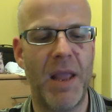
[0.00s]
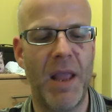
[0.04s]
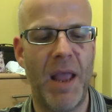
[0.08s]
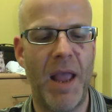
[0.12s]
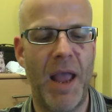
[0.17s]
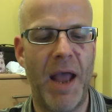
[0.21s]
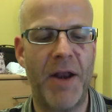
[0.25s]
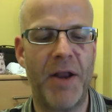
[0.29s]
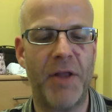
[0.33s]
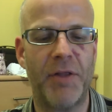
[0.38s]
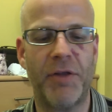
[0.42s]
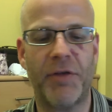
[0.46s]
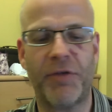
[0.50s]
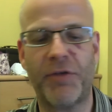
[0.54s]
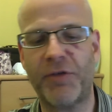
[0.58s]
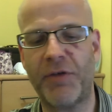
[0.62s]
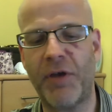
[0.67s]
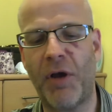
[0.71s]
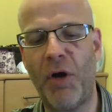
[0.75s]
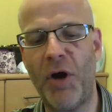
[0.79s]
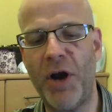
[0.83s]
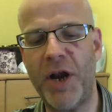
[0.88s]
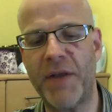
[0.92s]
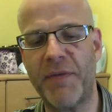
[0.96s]
And at the
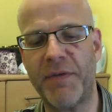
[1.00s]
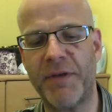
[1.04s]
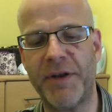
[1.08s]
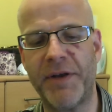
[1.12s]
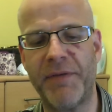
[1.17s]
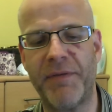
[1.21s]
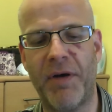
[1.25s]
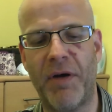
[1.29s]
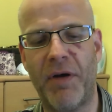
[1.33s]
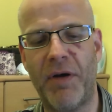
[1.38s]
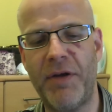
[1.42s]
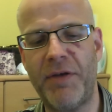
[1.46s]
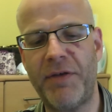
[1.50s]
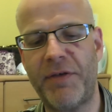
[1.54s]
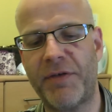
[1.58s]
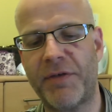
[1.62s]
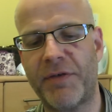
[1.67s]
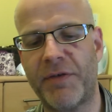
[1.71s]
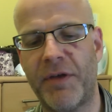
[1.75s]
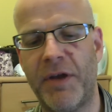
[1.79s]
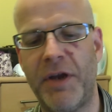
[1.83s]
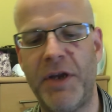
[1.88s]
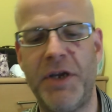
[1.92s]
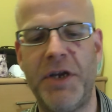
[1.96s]
side of the
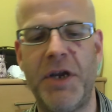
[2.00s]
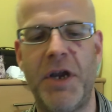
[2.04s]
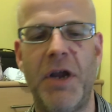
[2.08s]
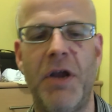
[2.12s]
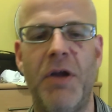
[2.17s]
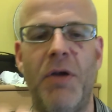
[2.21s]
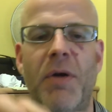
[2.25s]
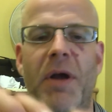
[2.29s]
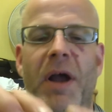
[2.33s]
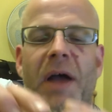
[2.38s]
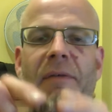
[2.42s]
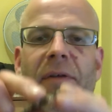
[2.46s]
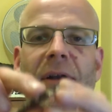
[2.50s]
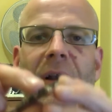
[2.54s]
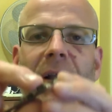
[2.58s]
device, you have a